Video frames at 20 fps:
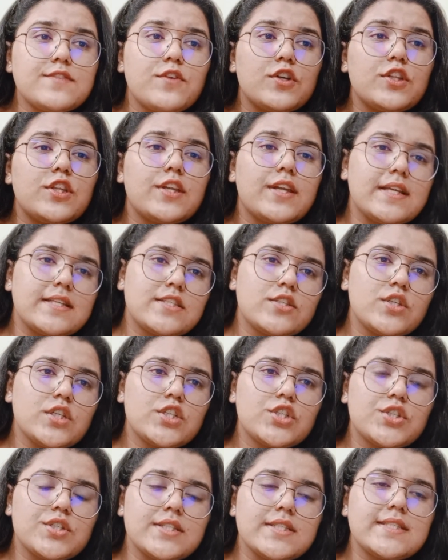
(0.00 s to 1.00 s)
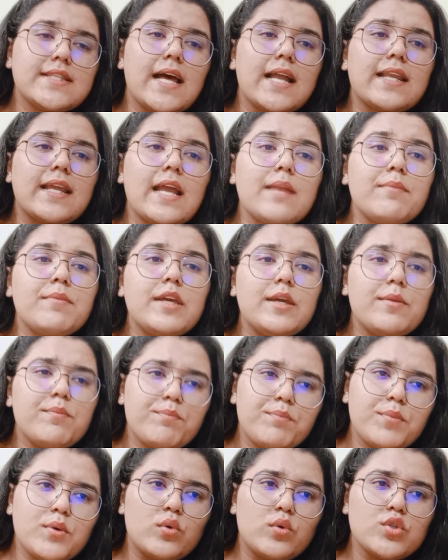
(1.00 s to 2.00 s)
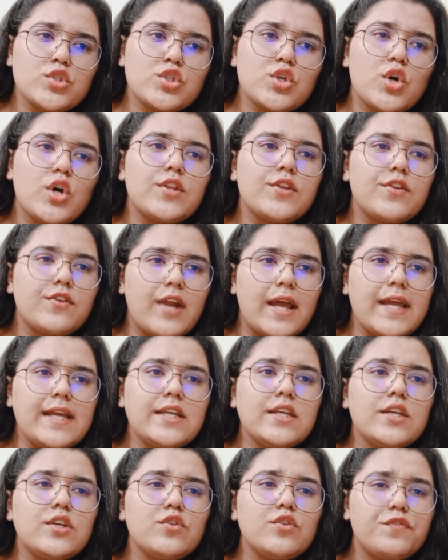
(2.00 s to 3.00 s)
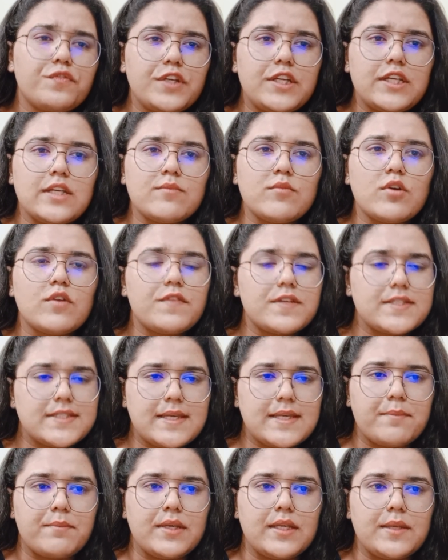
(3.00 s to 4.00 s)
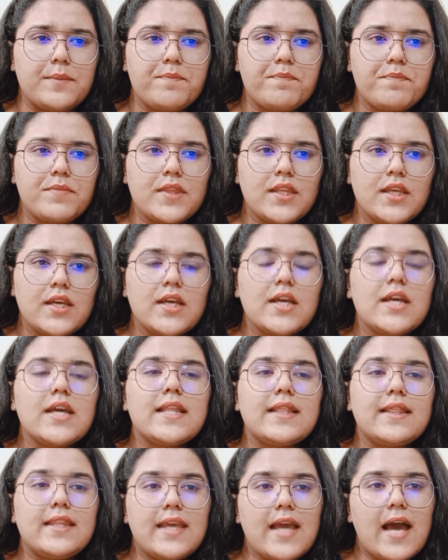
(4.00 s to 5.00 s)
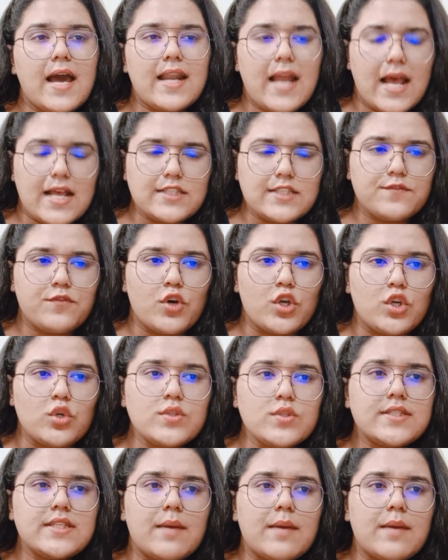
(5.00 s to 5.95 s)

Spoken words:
for the restrictions that can be imposed on the right to freedom of assembly. They are as follows.